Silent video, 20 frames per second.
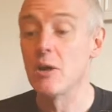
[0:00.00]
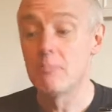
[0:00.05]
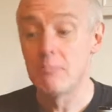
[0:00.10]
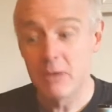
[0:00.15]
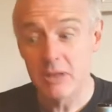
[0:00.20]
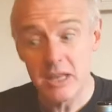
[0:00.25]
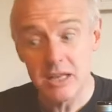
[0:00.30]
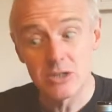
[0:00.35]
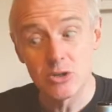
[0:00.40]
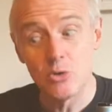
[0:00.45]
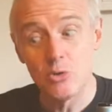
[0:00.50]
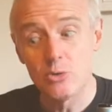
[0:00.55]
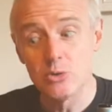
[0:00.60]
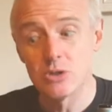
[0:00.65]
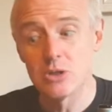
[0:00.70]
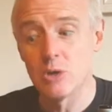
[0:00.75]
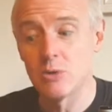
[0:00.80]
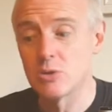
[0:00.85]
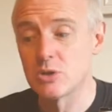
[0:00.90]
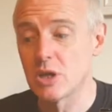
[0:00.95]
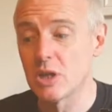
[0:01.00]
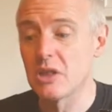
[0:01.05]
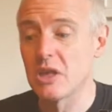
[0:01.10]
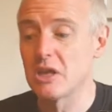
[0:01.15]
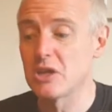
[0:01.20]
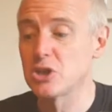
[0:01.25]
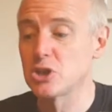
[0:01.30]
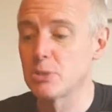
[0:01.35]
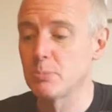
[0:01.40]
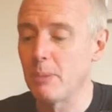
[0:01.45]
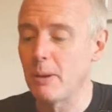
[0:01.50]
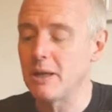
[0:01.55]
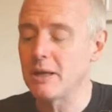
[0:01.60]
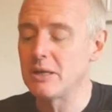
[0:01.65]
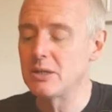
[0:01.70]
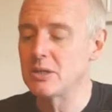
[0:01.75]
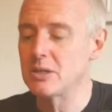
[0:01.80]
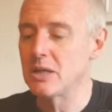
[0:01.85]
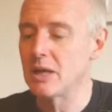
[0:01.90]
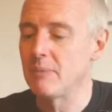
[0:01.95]
but there's also something
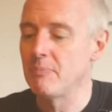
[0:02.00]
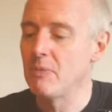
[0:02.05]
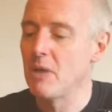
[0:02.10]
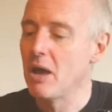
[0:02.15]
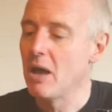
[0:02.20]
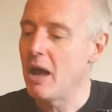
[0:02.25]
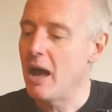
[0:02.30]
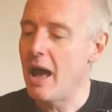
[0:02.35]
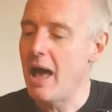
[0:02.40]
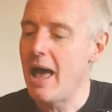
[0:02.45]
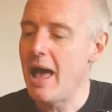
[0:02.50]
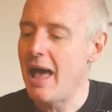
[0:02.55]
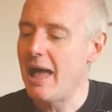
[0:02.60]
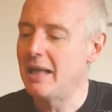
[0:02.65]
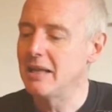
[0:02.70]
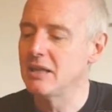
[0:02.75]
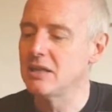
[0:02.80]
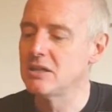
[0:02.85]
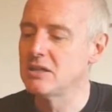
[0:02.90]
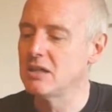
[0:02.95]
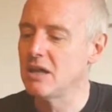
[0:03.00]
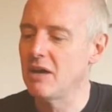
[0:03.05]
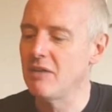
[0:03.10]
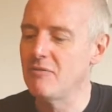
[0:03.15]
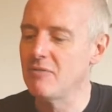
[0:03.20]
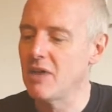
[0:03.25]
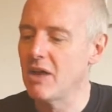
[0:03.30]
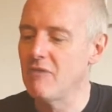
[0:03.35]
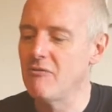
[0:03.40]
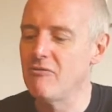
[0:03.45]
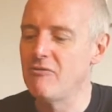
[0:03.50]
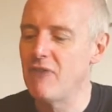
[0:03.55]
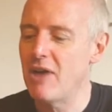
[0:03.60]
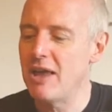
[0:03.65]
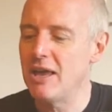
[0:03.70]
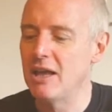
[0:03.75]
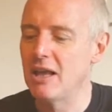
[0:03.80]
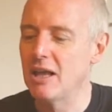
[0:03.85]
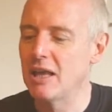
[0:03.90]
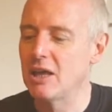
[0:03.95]
spicy and
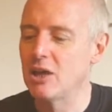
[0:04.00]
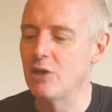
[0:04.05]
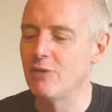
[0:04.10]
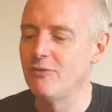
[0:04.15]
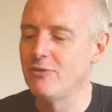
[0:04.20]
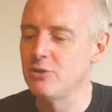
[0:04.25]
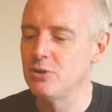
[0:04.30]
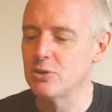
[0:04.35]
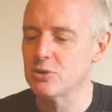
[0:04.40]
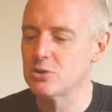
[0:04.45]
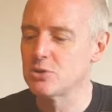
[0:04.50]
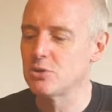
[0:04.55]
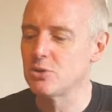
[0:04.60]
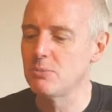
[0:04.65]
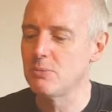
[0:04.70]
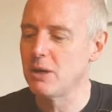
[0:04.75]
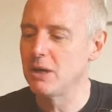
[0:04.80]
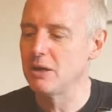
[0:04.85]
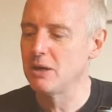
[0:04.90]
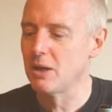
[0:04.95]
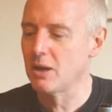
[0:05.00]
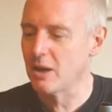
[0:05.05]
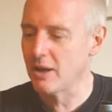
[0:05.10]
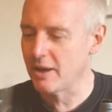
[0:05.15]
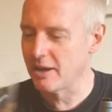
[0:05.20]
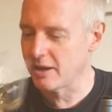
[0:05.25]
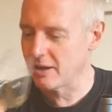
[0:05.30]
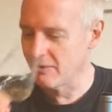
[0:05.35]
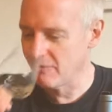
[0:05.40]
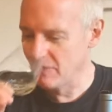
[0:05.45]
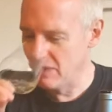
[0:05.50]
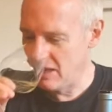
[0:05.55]
vaguely Gewürztraminer like